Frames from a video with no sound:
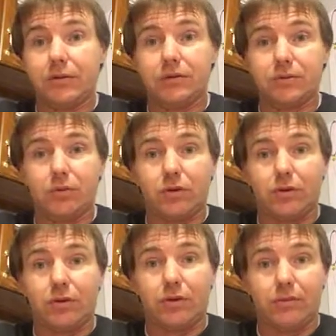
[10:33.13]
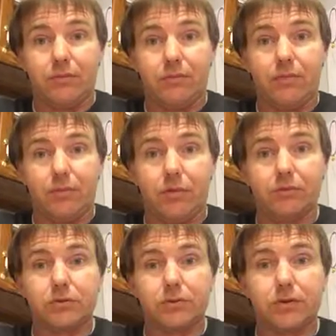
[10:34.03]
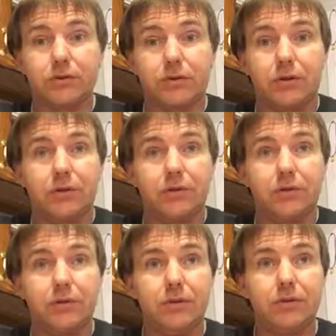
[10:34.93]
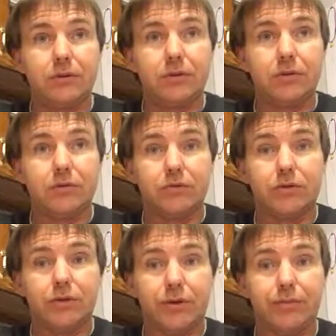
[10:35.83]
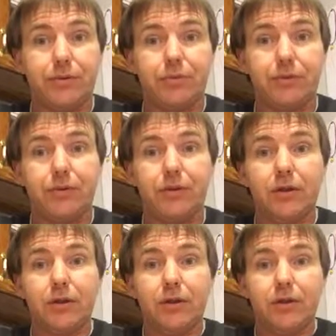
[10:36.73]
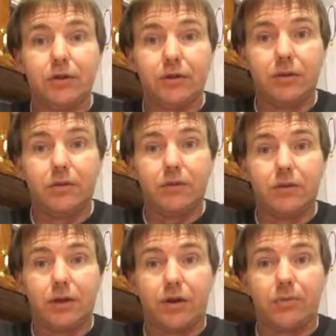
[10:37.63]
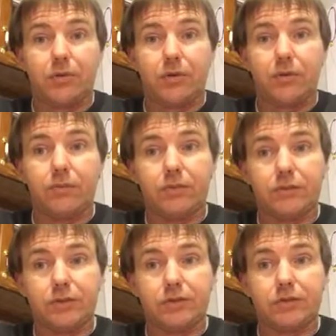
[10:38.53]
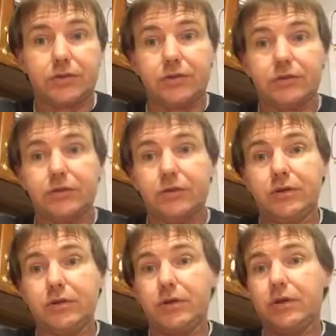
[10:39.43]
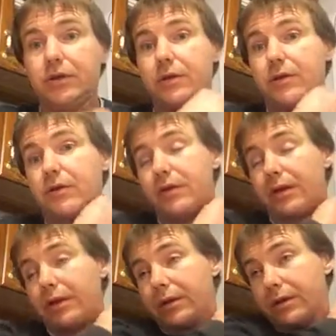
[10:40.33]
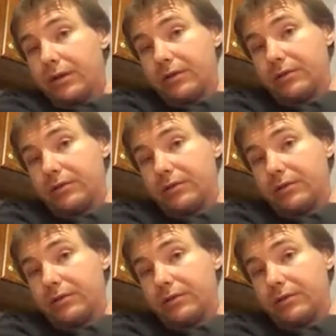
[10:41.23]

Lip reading: that's what I caught my personal best on this year, was a green pumpkin Lake Fork hyperworm, 6-inch, and